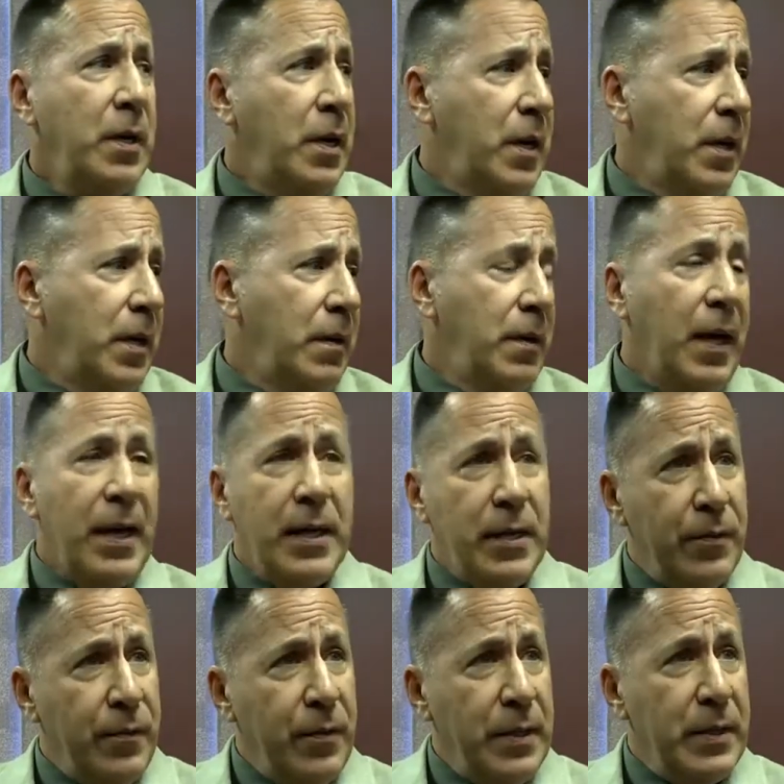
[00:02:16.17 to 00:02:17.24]
a lot of
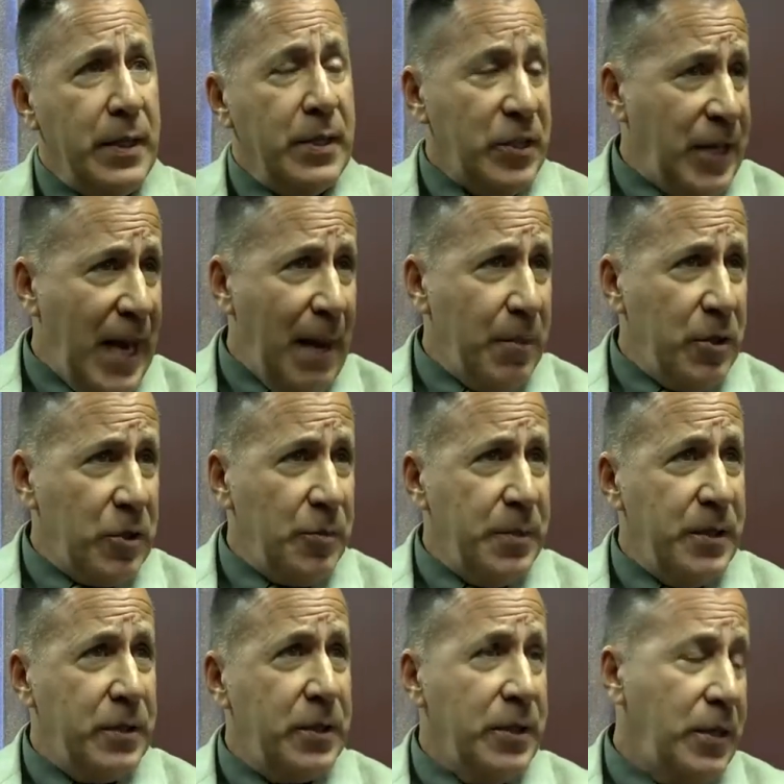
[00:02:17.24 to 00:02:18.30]
different
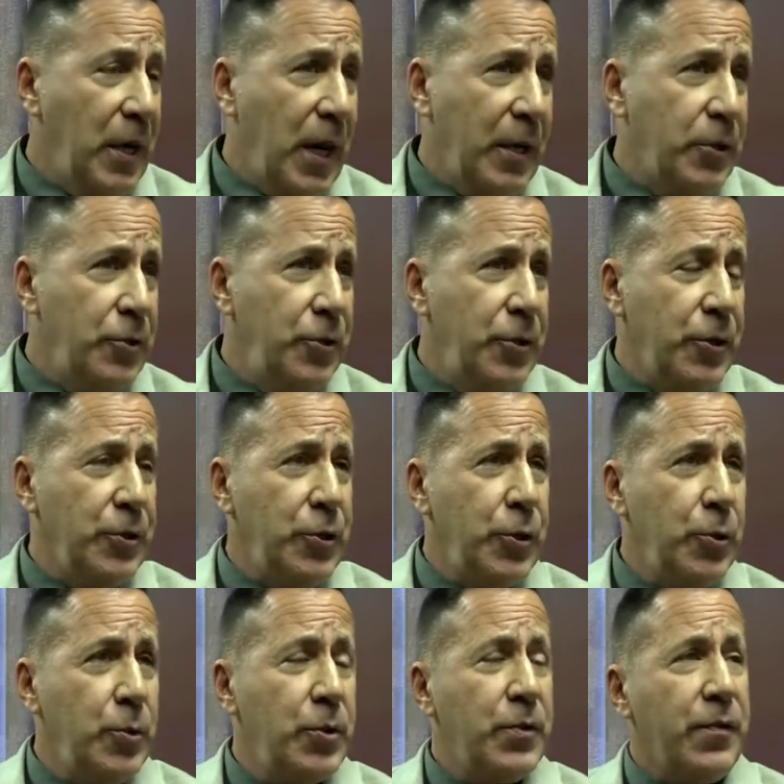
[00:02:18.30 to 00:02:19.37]
establishments and doctors you can
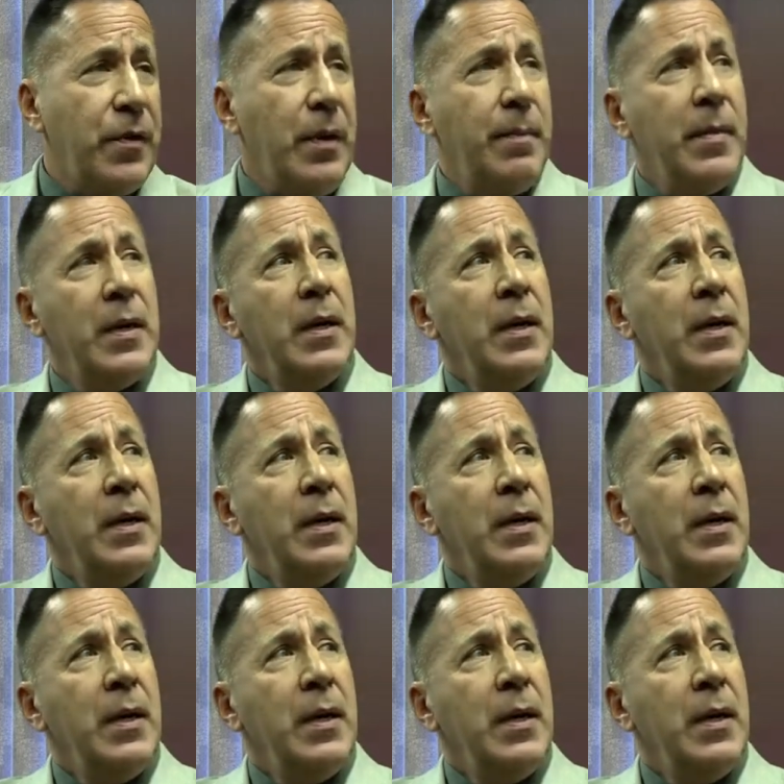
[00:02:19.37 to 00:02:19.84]
choose from.